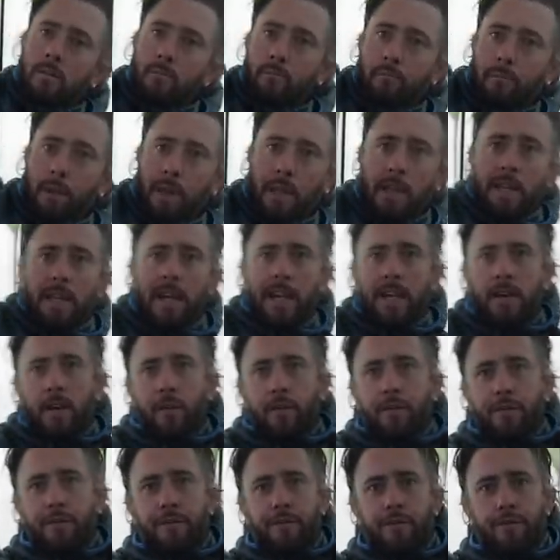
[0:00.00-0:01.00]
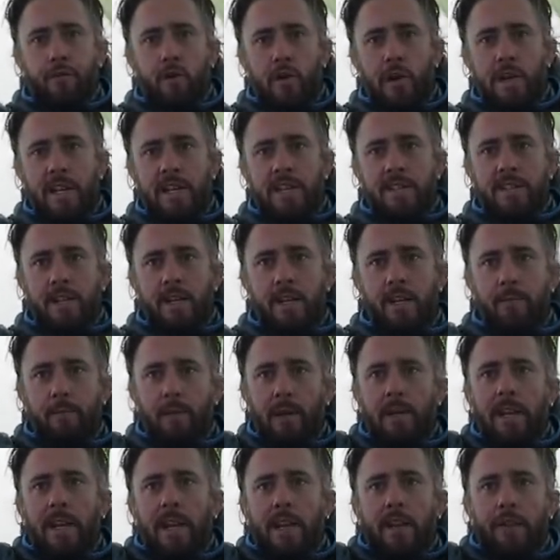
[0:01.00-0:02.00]
Built like a fridge
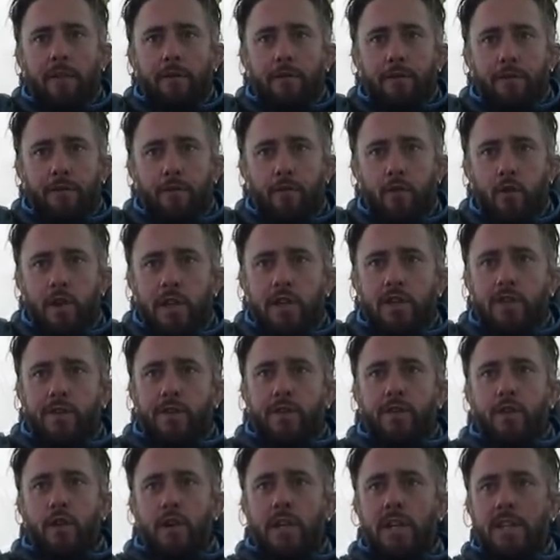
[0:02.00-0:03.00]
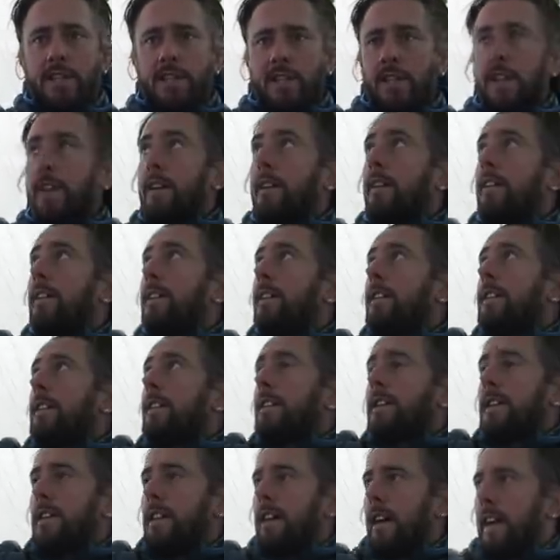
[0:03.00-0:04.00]
freezer.
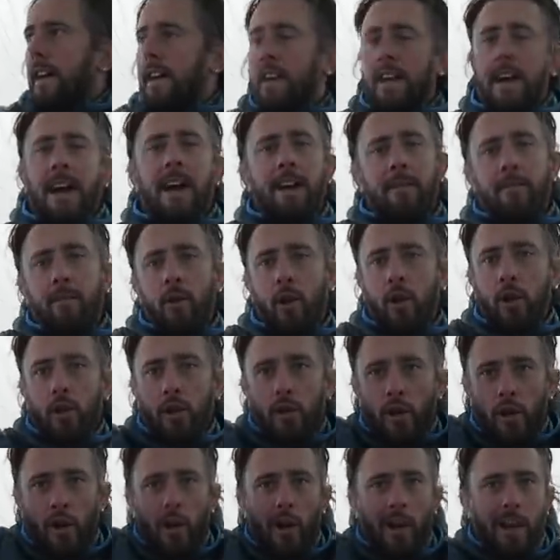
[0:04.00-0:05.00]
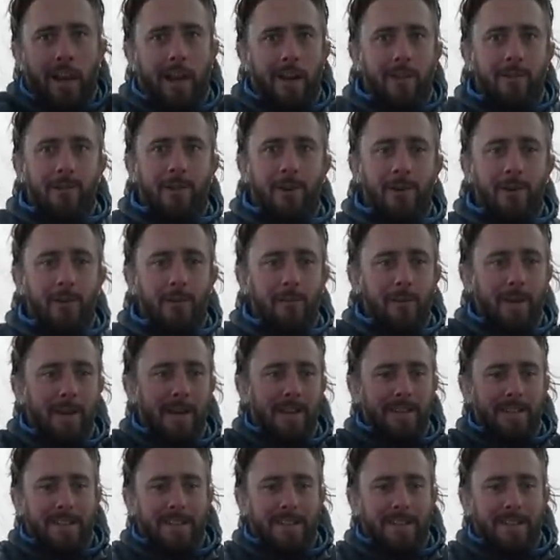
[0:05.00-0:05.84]
And I've got, look at all that room.